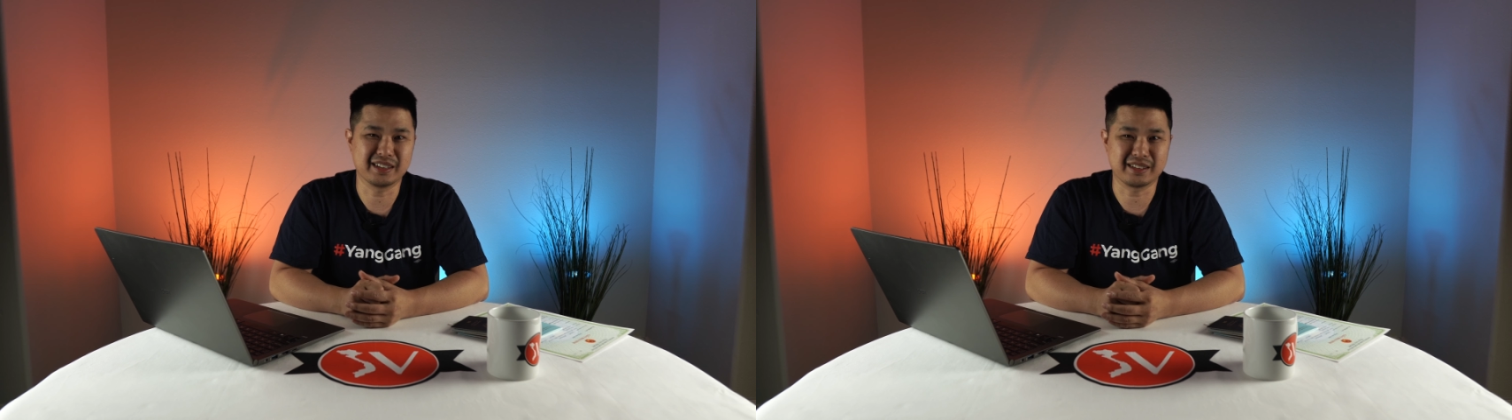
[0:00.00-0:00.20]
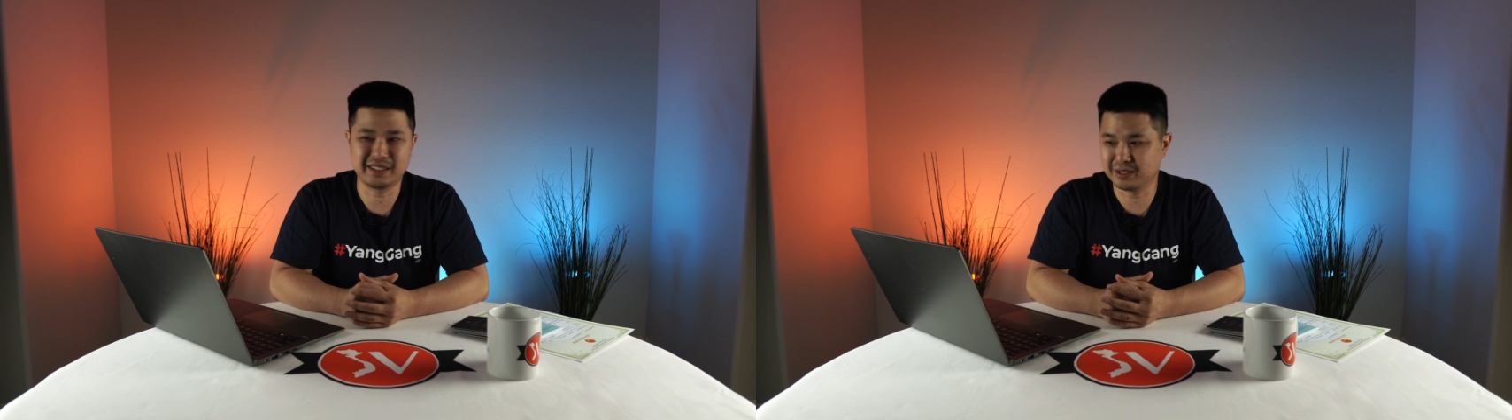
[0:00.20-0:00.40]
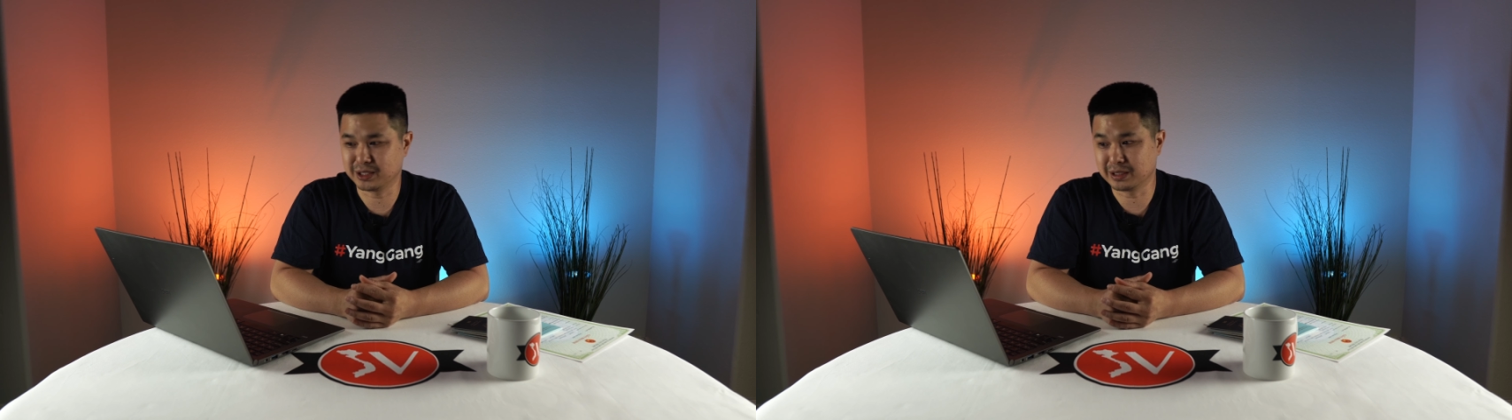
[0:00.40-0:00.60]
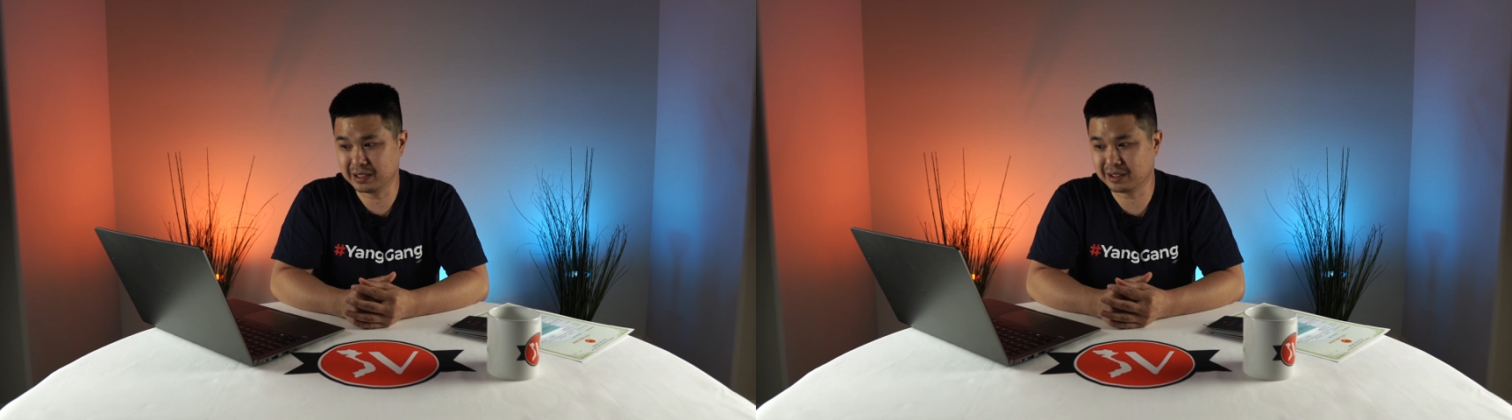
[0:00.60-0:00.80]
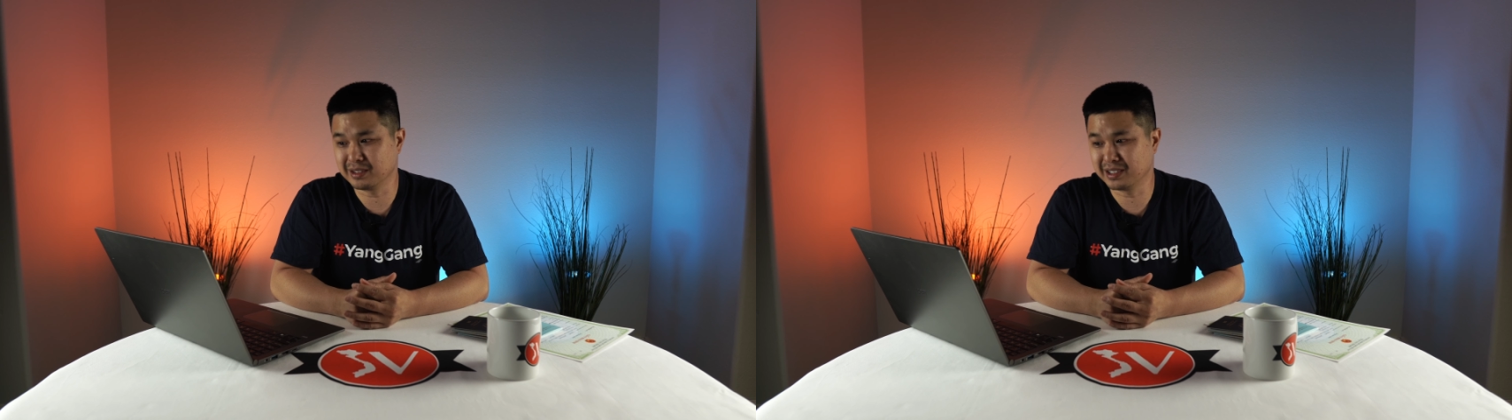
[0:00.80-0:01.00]
it was
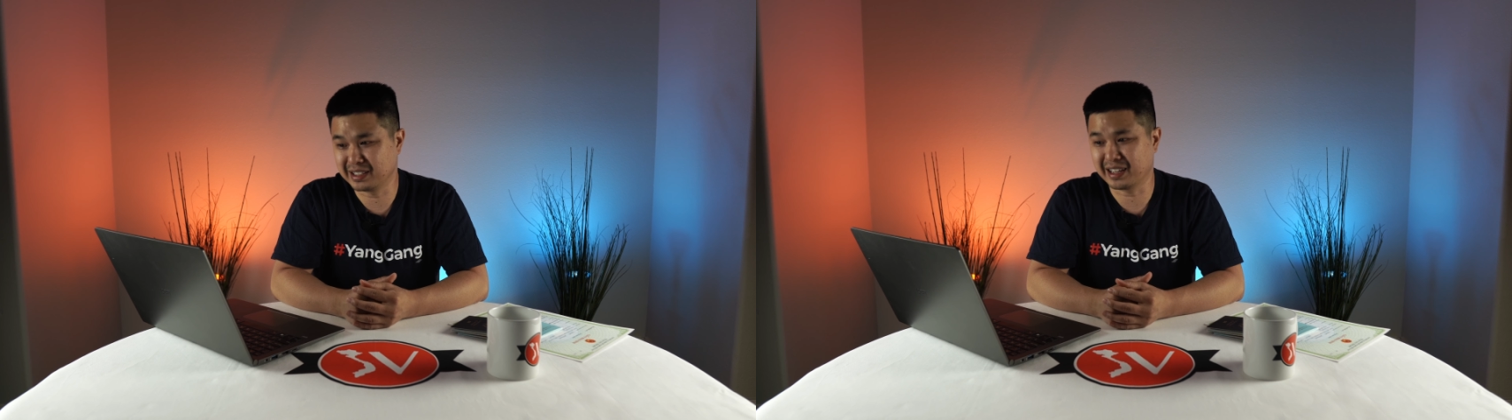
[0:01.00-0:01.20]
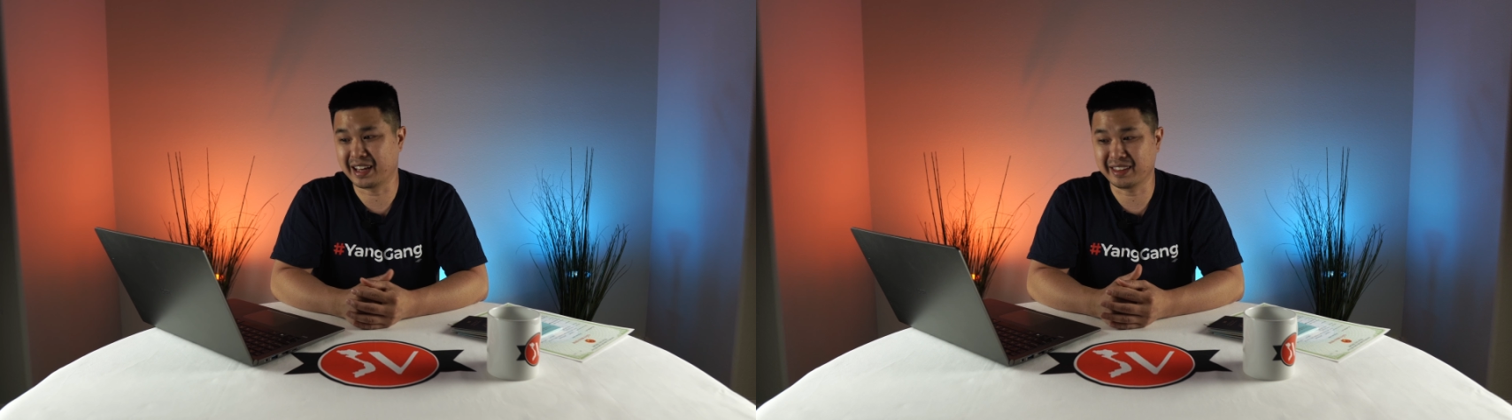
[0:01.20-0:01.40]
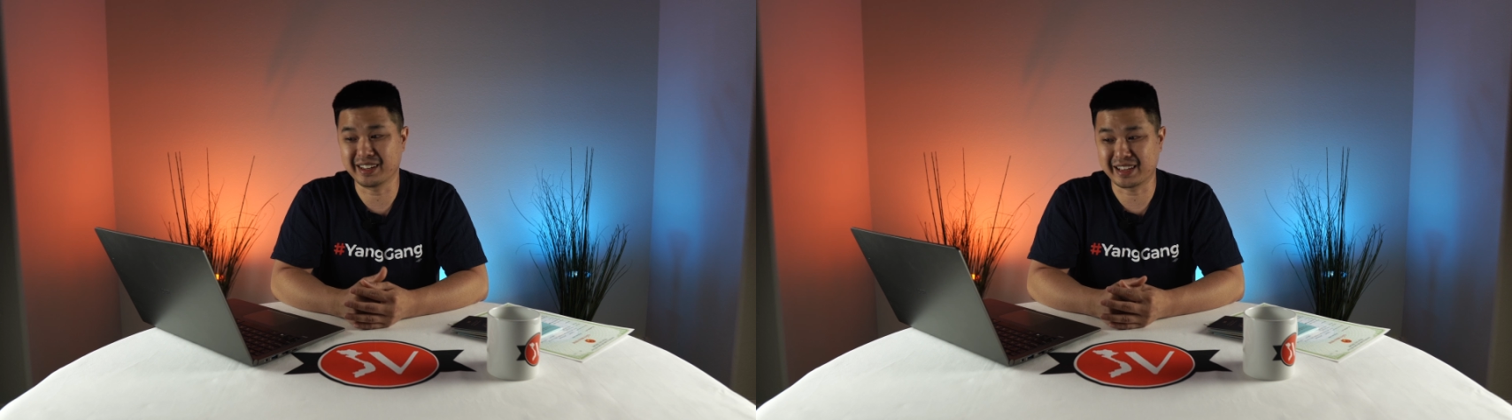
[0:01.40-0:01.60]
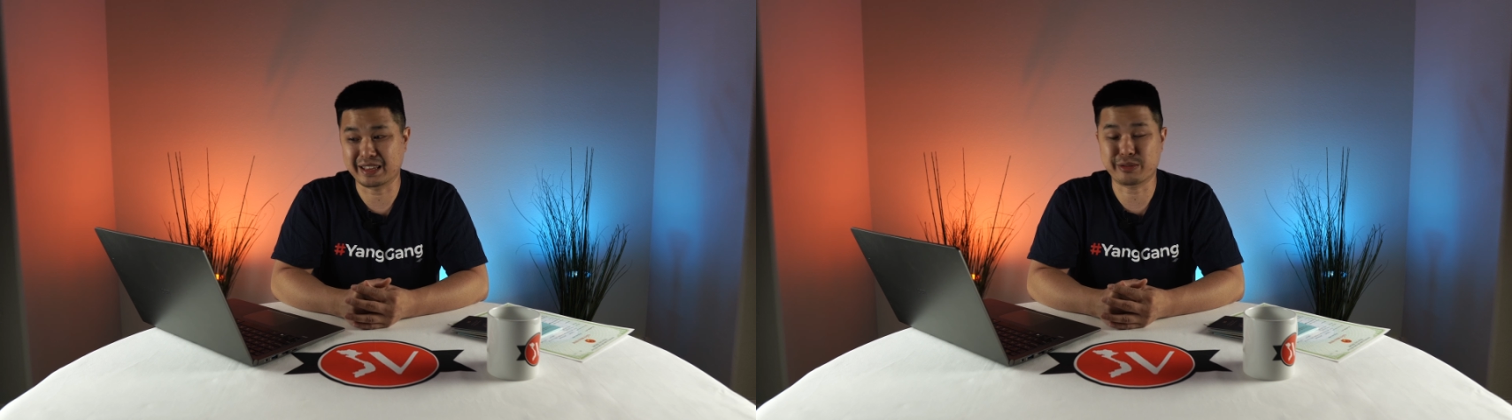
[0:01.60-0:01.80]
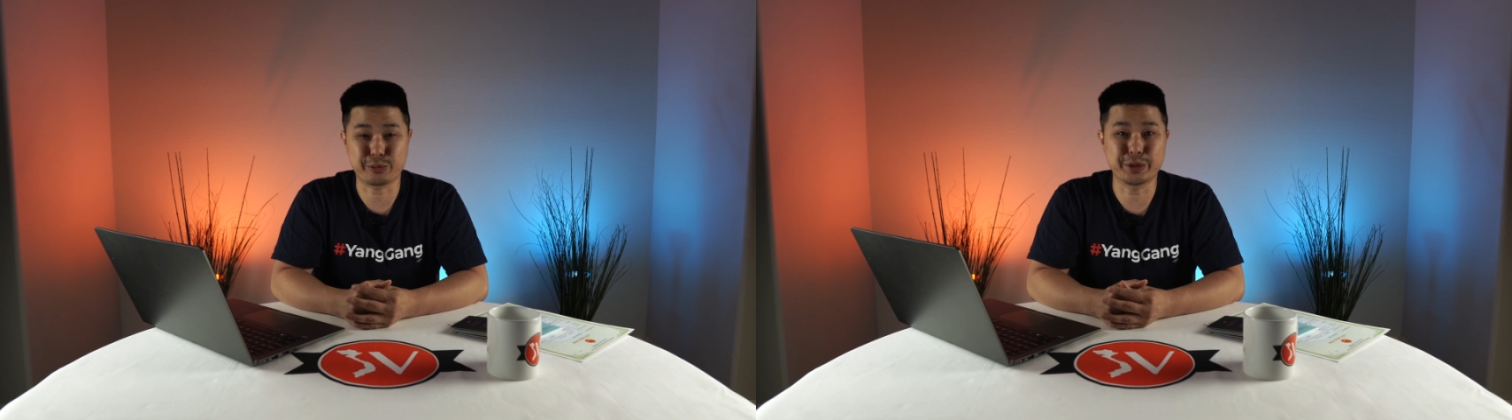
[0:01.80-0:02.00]
literally, I think
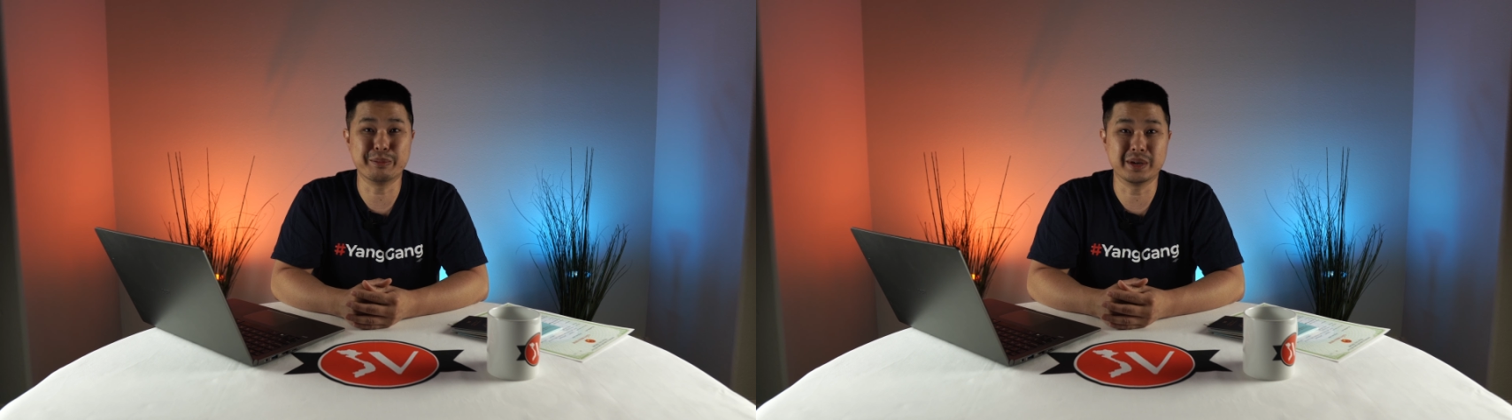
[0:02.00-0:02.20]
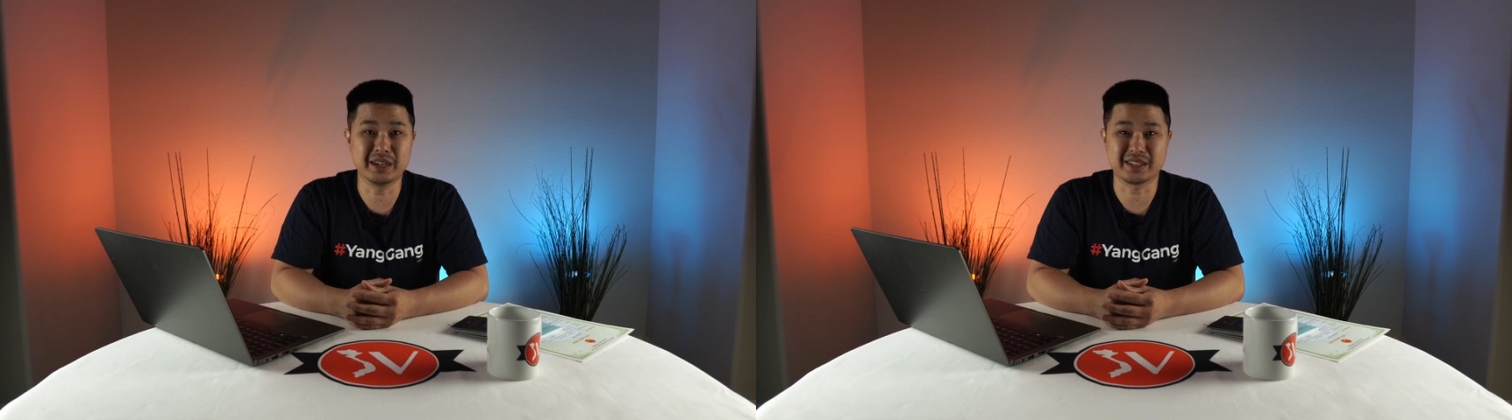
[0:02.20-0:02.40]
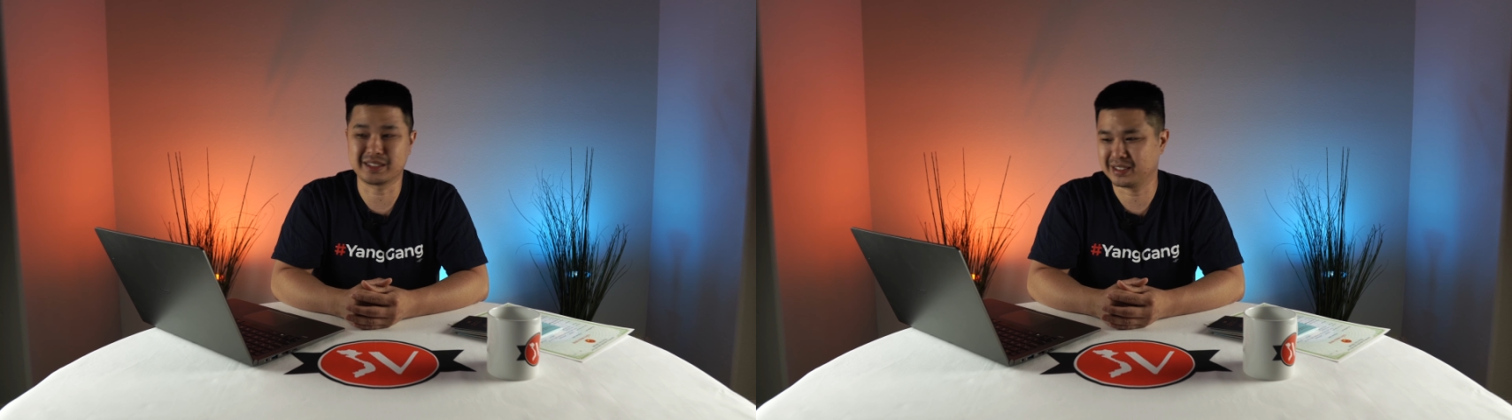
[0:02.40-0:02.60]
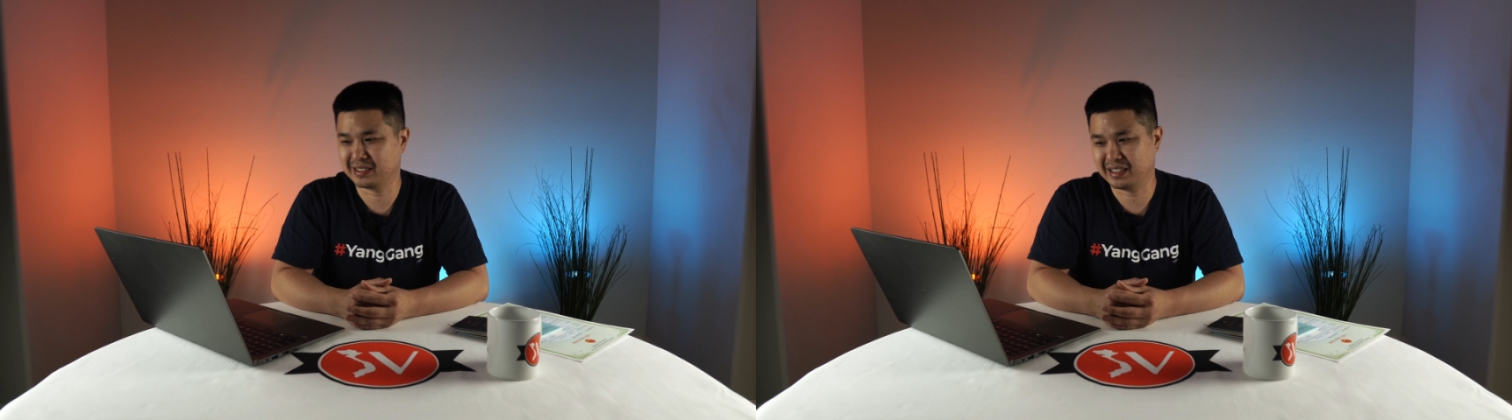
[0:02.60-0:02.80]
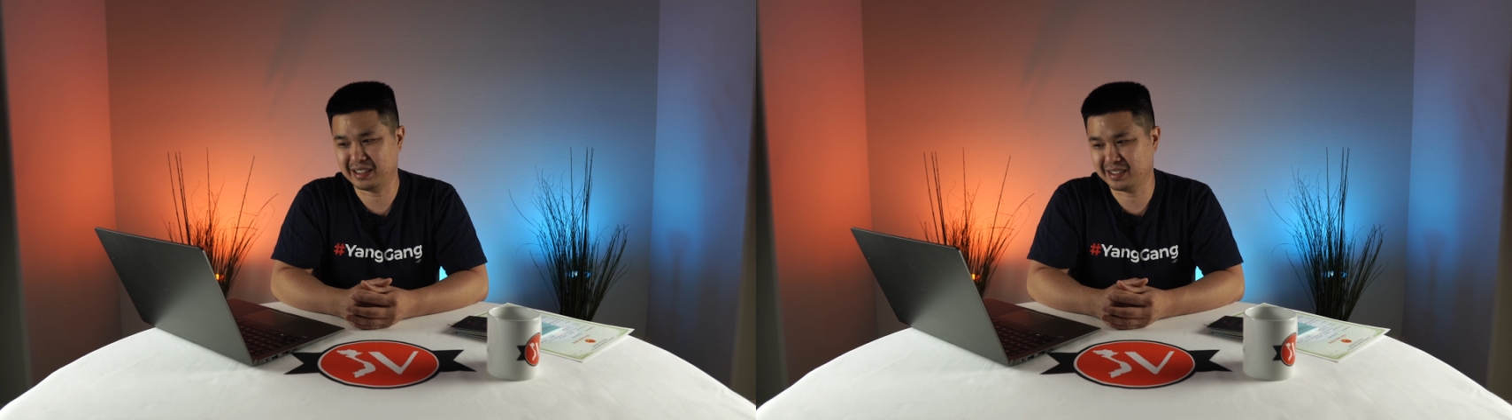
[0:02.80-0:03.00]
like 3 minutes,